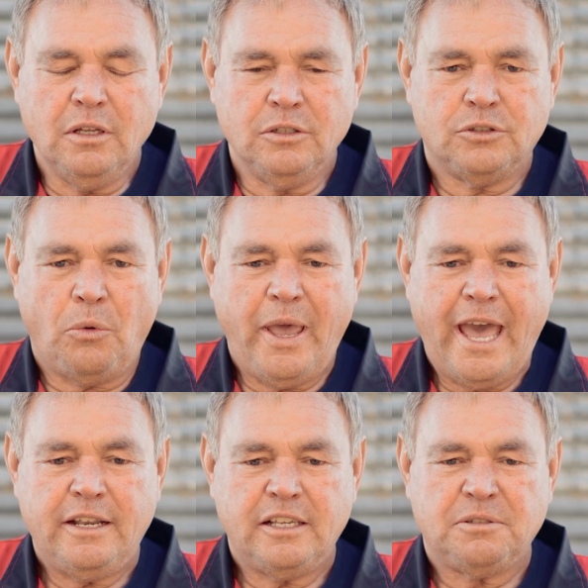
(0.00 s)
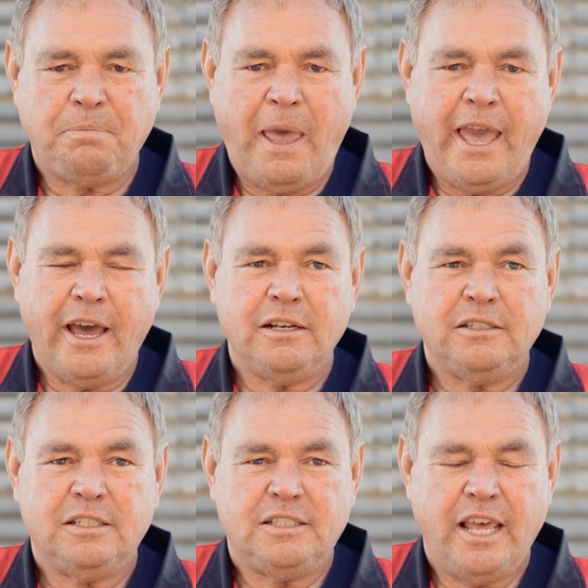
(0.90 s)
So we had to
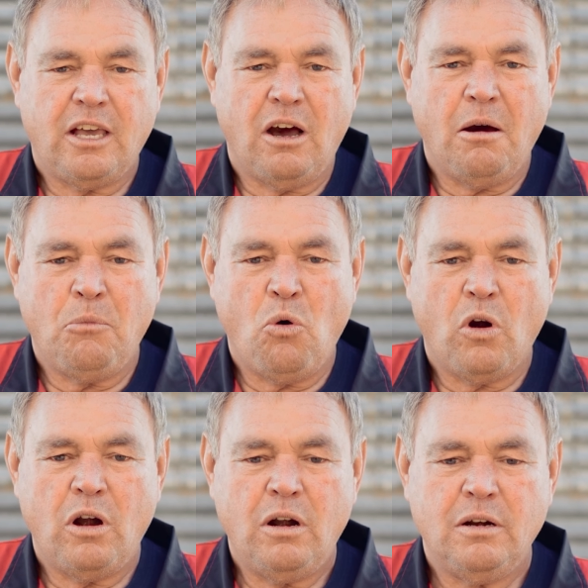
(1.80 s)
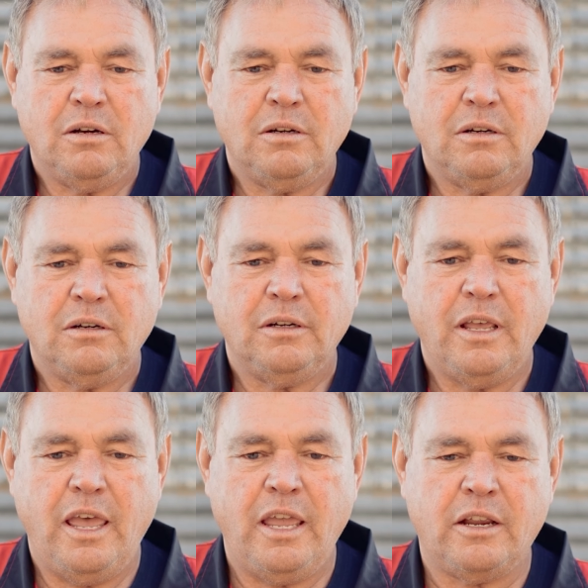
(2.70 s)
expand to take on more
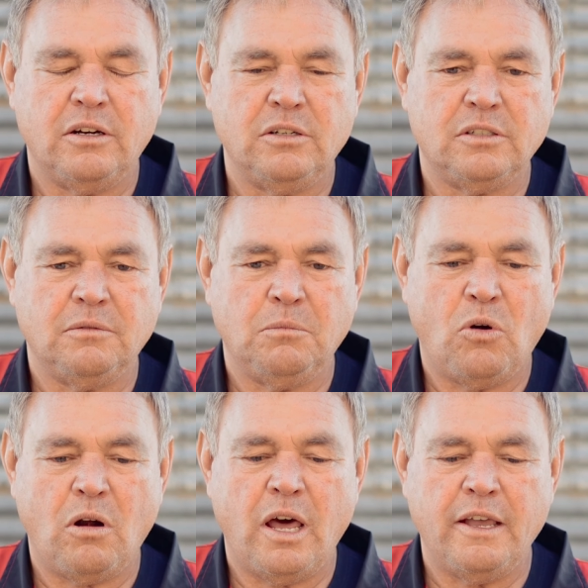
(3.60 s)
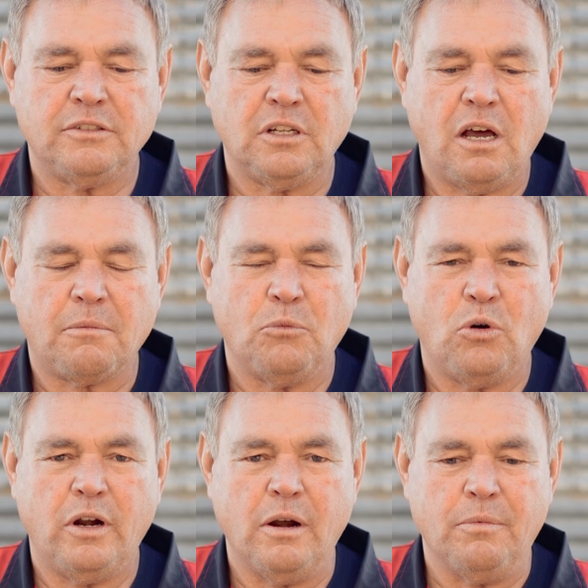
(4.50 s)
acres and more livestock,
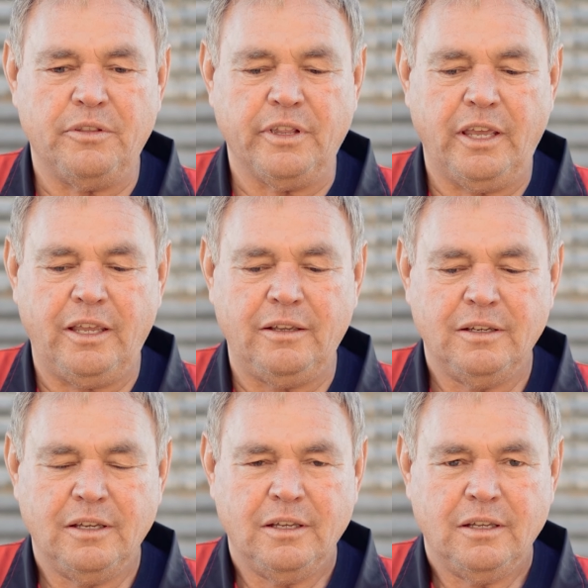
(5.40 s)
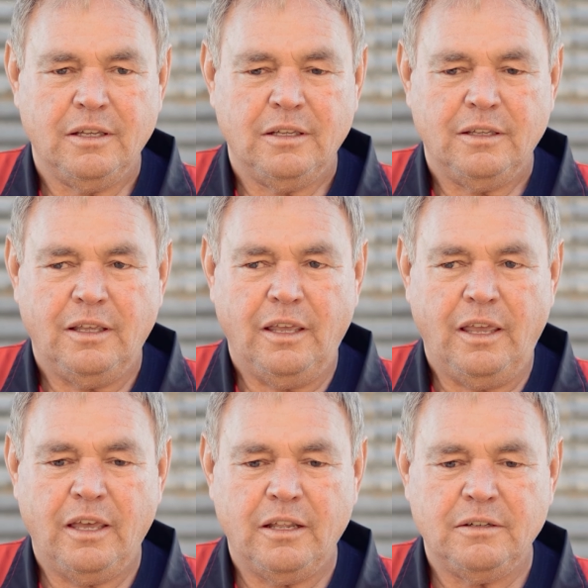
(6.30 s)
more everything.
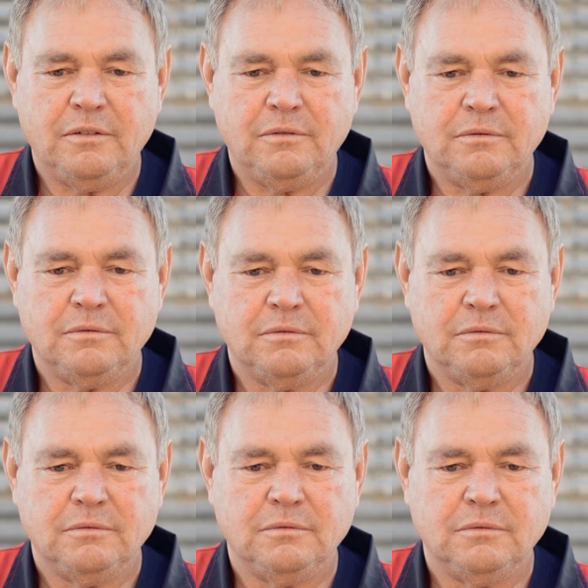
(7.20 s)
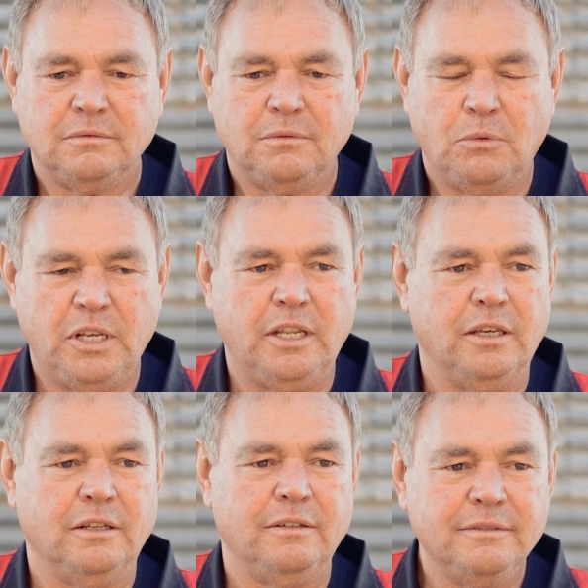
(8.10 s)
And we
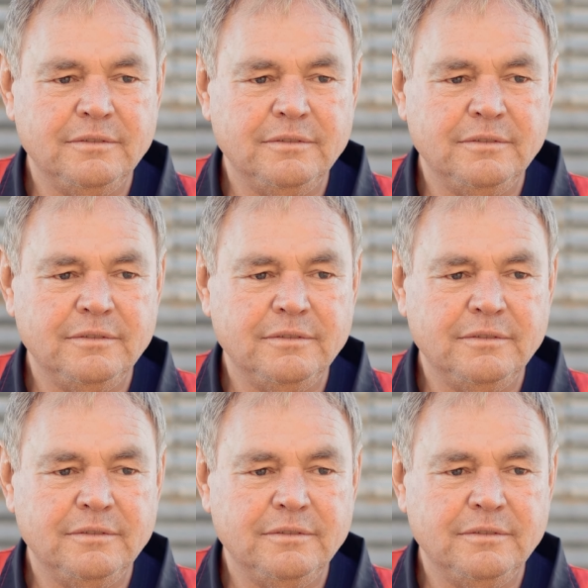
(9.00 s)
did.